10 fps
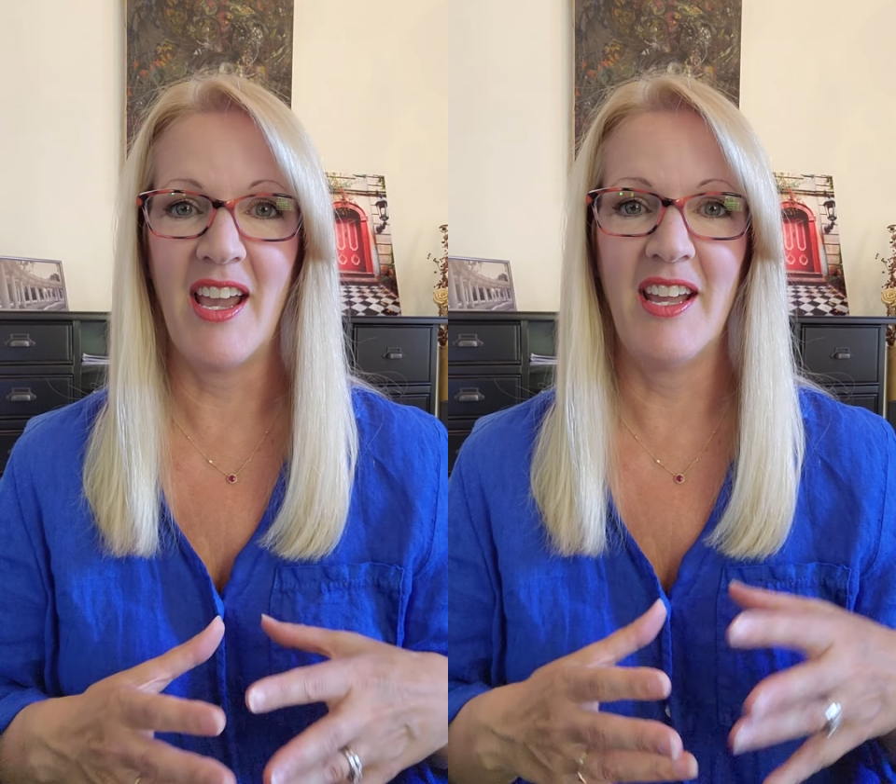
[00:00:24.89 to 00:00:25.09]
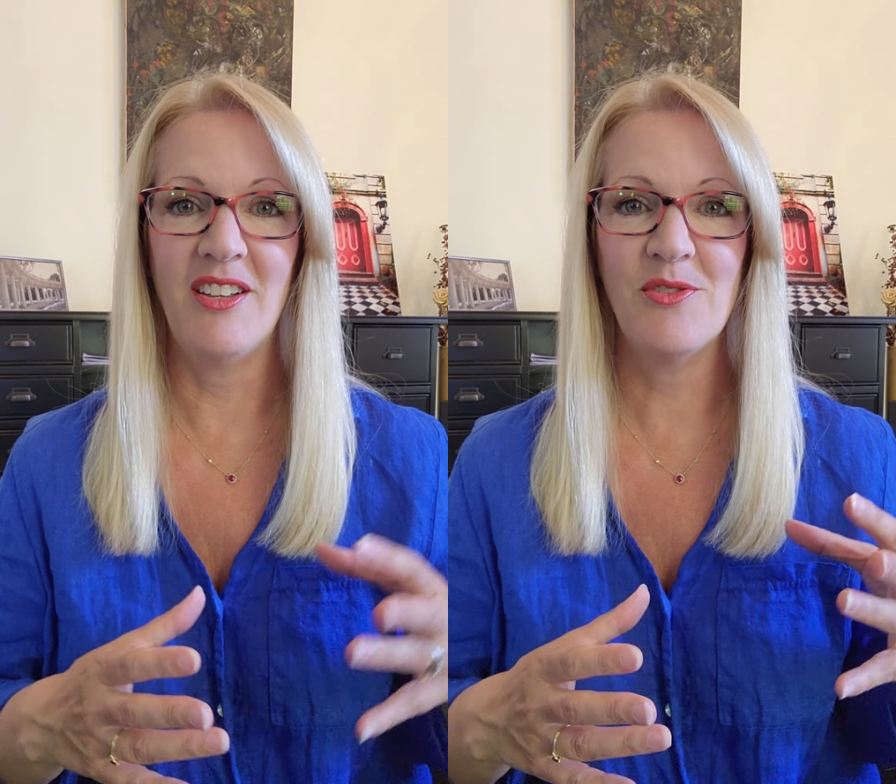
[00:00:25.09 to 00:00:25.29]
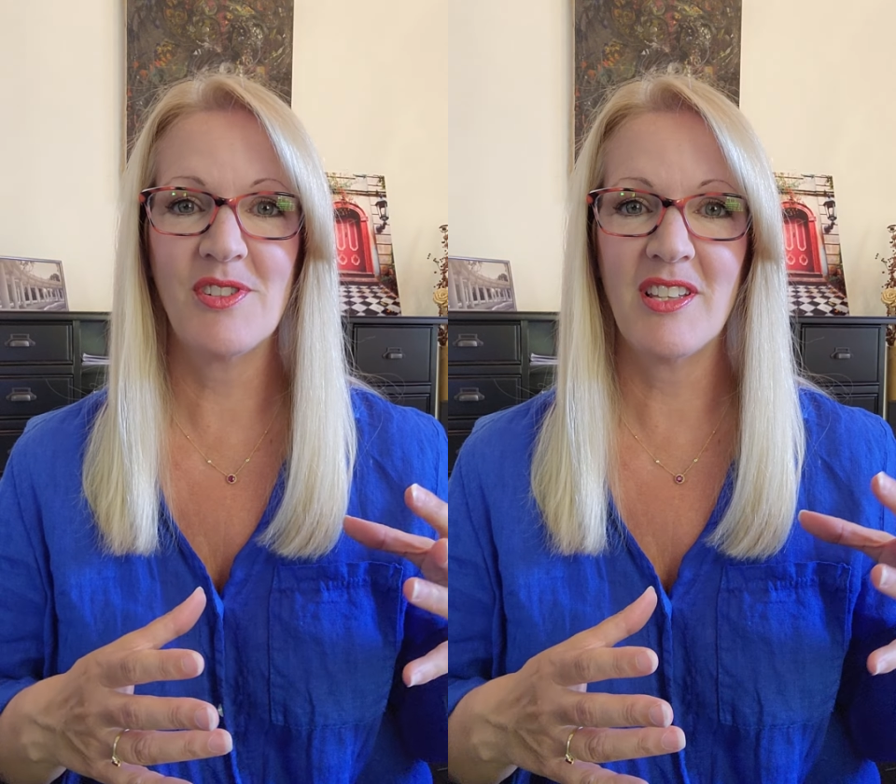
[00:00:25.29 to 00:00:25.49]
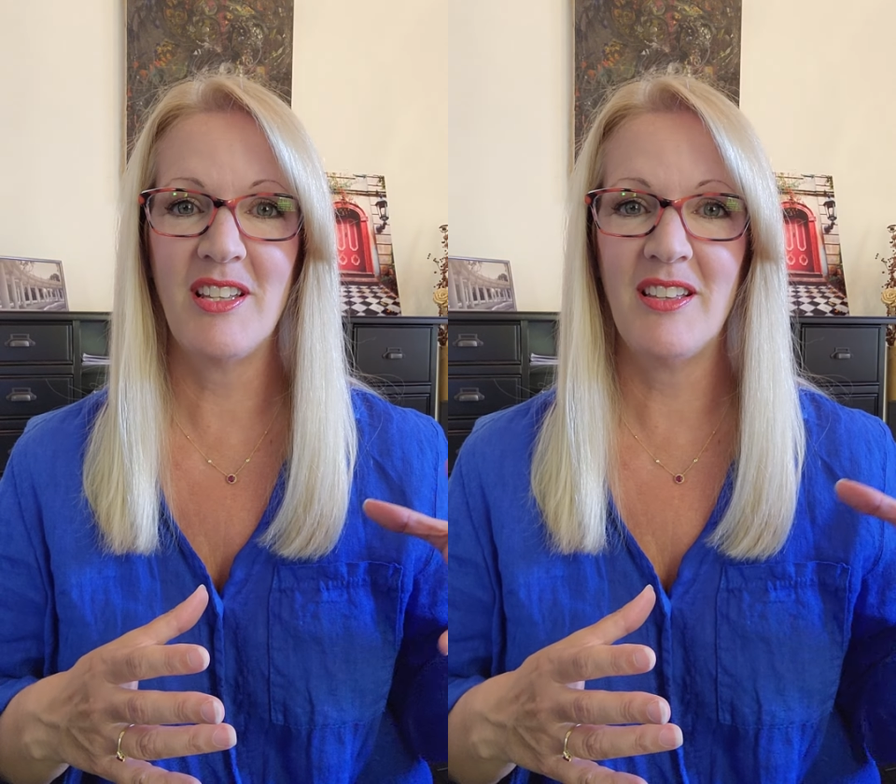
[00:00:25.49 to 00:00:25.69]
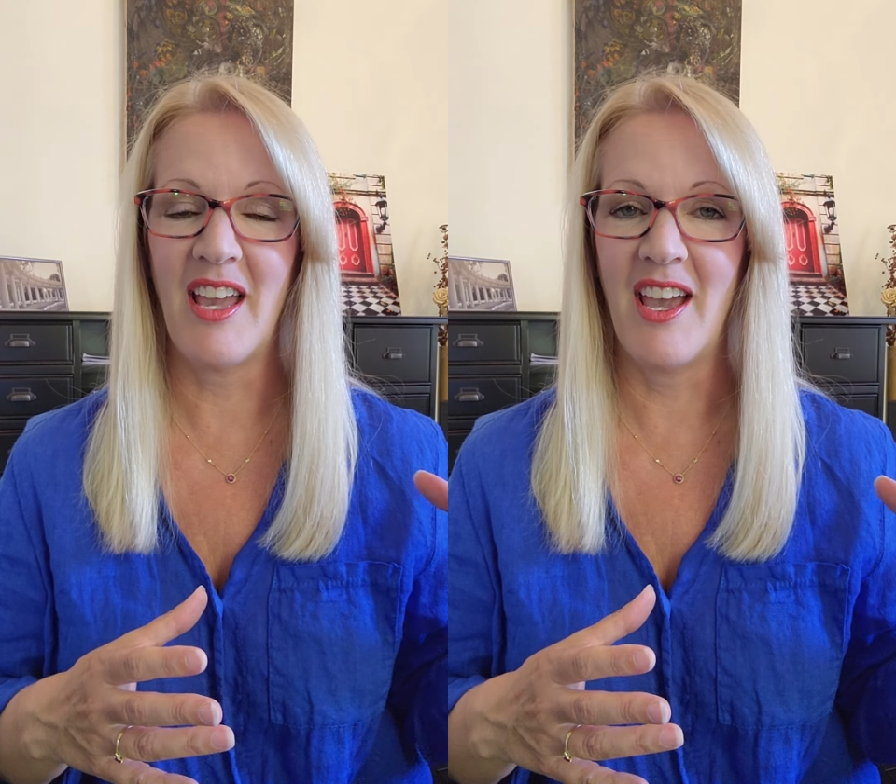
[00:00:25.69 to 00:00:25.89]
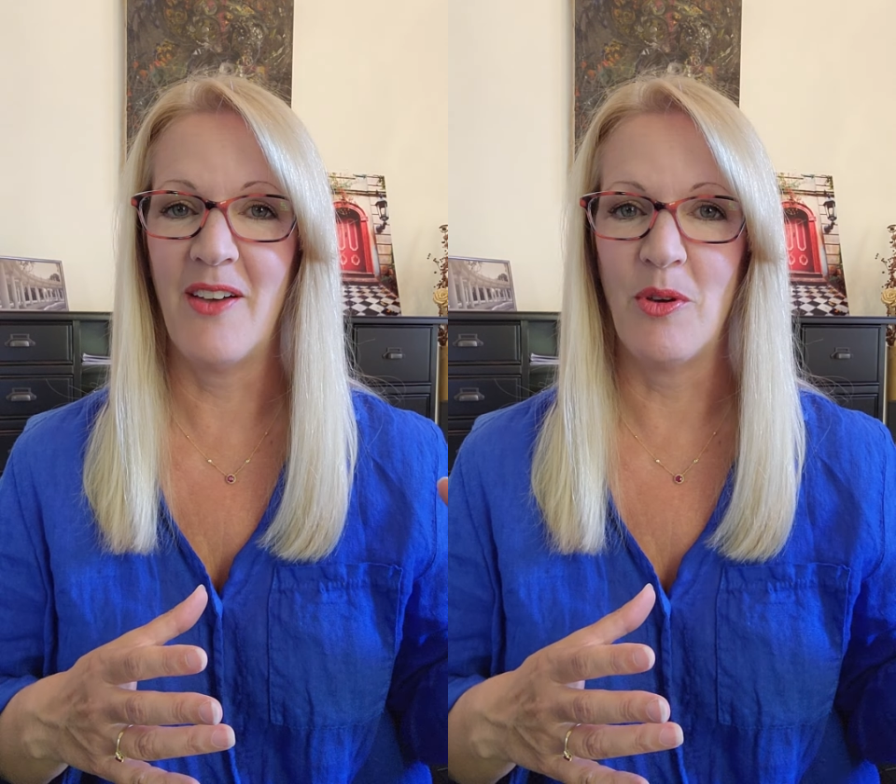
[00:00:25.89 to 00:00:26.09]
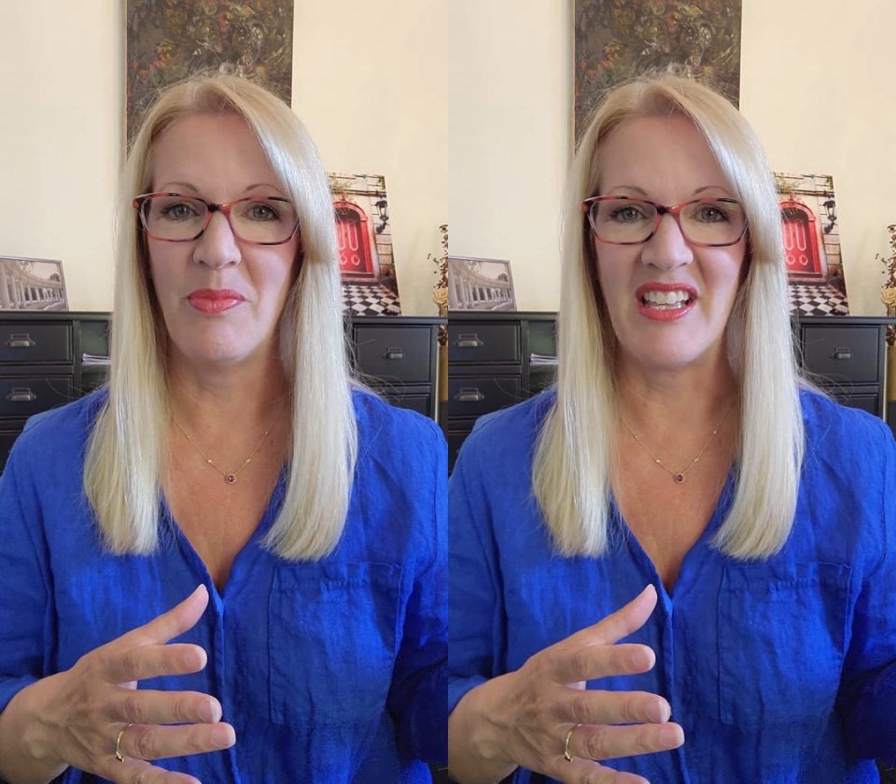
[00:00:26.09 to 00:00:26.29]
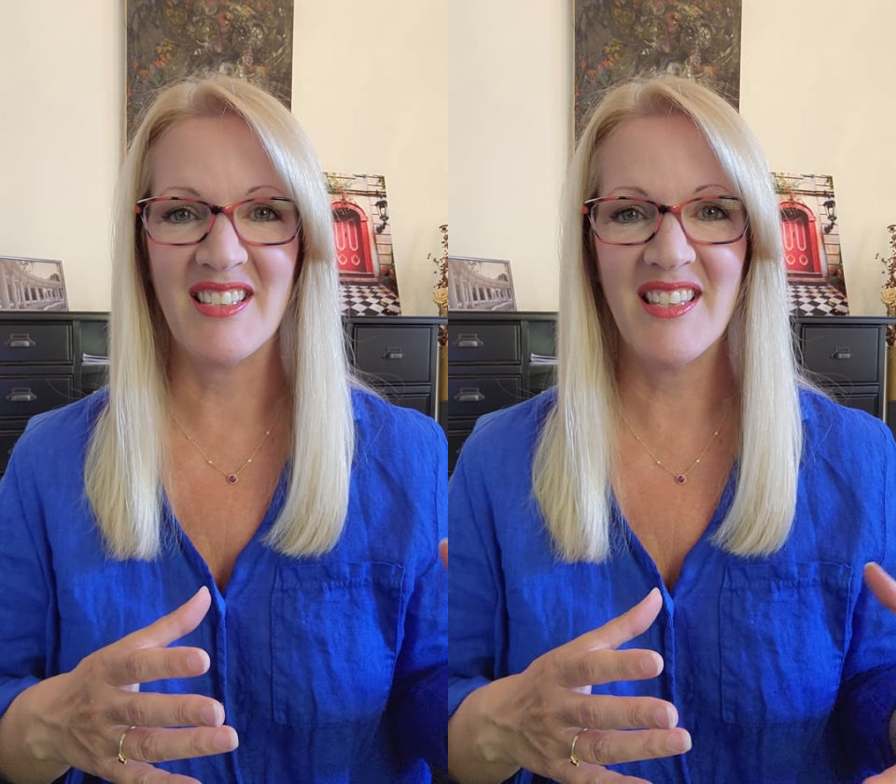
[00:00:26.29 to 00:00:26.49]
I usually have a
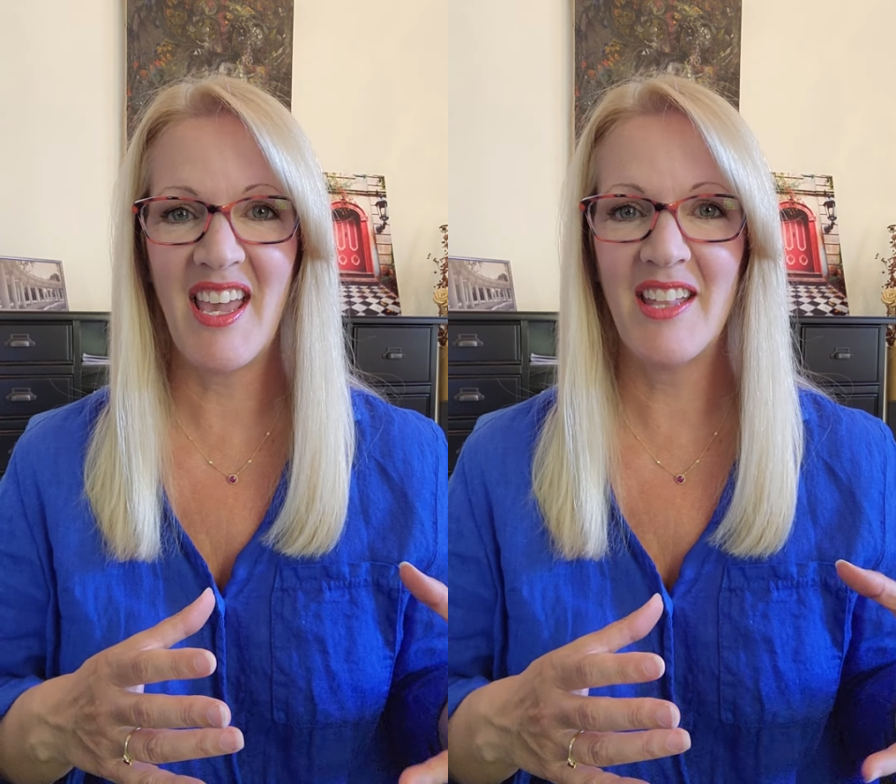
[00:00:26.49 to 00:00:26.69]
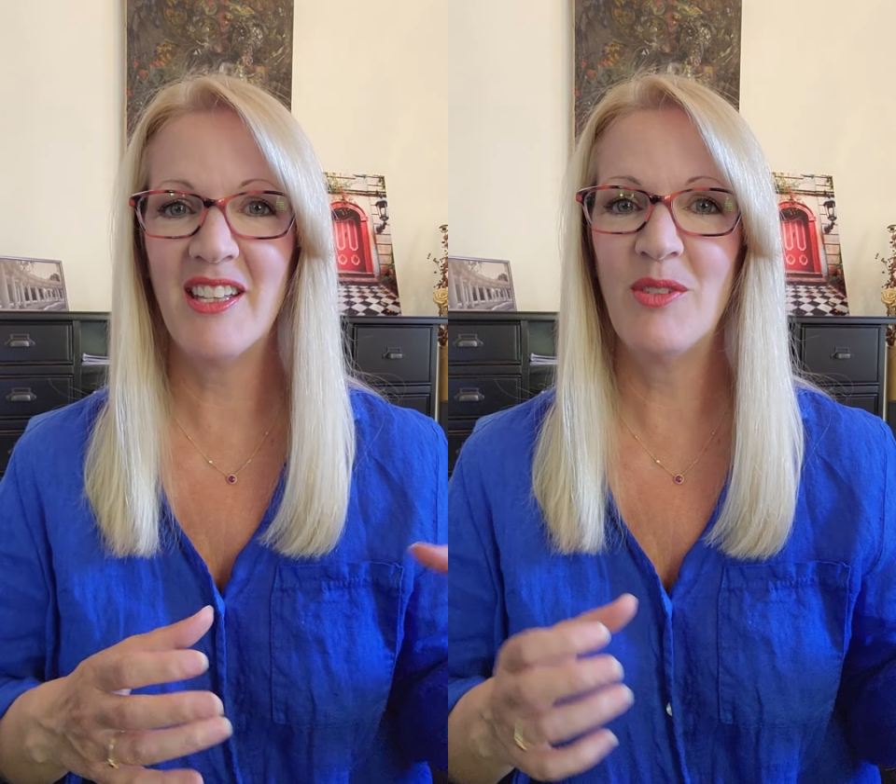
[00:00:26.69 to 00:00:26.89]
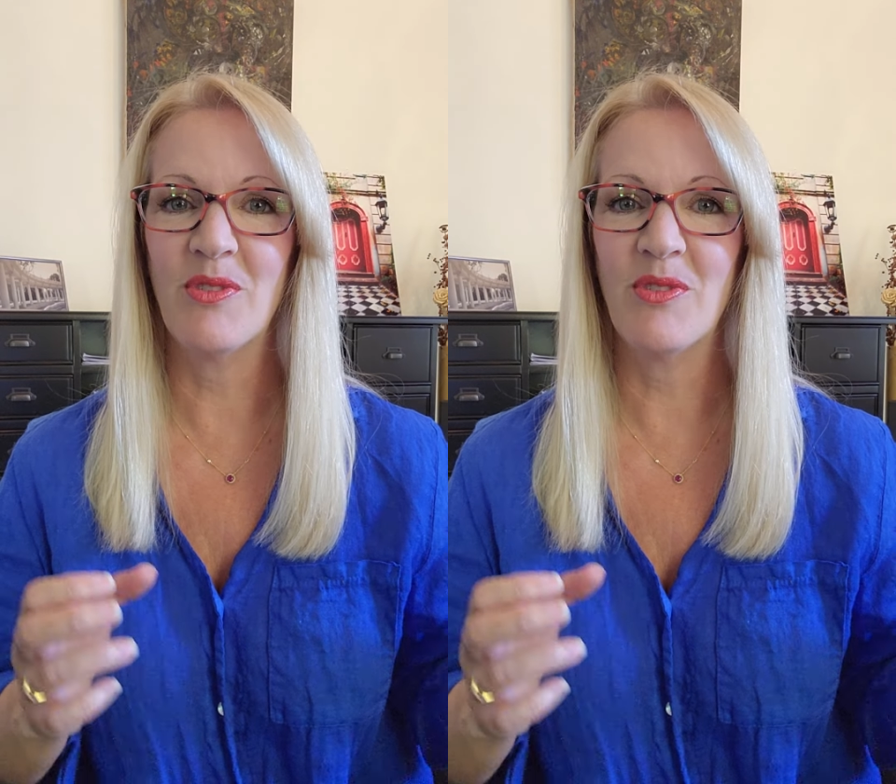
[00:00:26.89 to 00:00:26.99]
big salad